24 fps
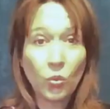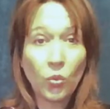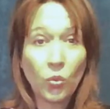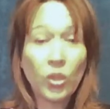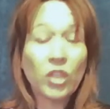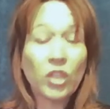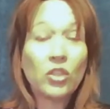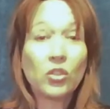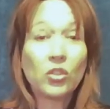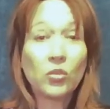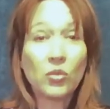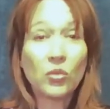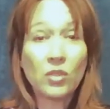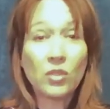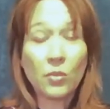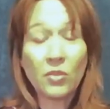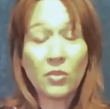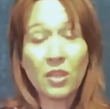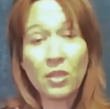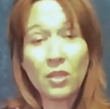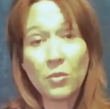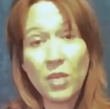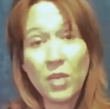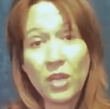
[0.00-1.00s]
where you can do
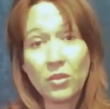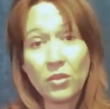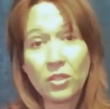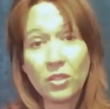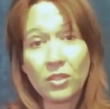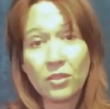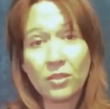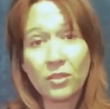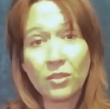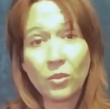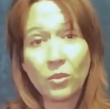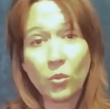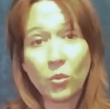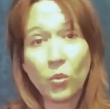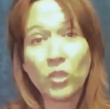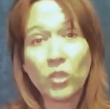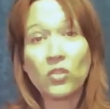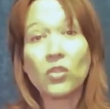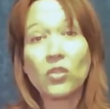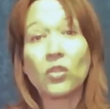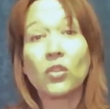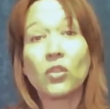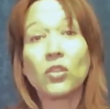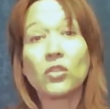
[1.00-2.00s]
something about it, where
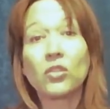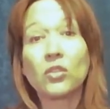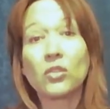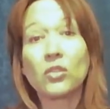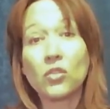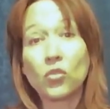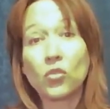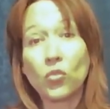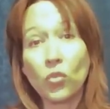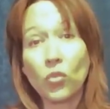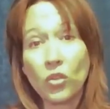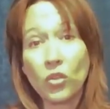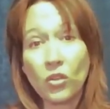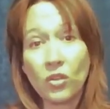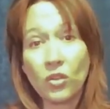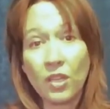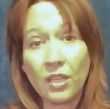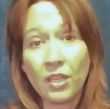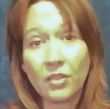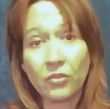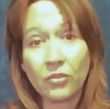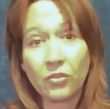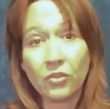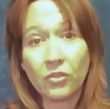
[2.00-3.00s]
it's not going to destroy your
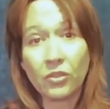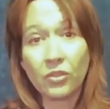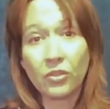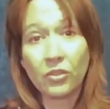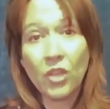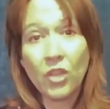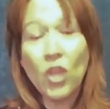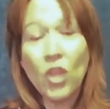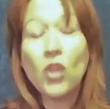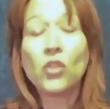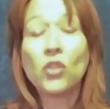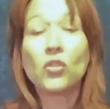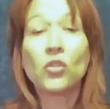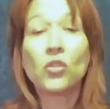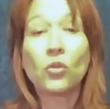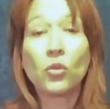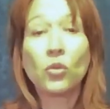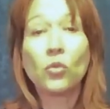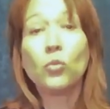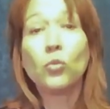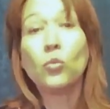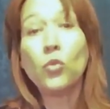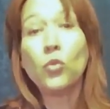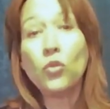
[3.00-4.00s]
life.
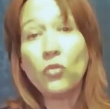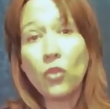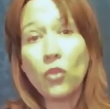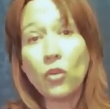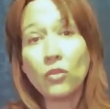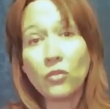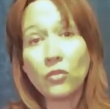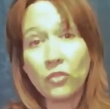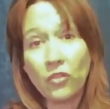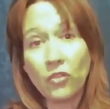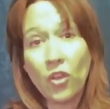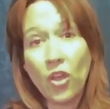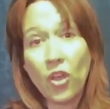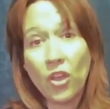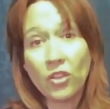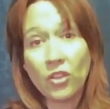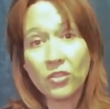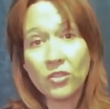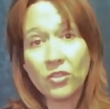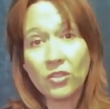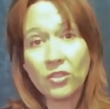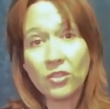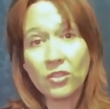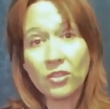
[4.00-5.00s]
So move on
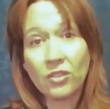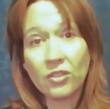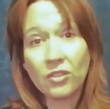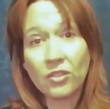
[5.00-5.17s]
first.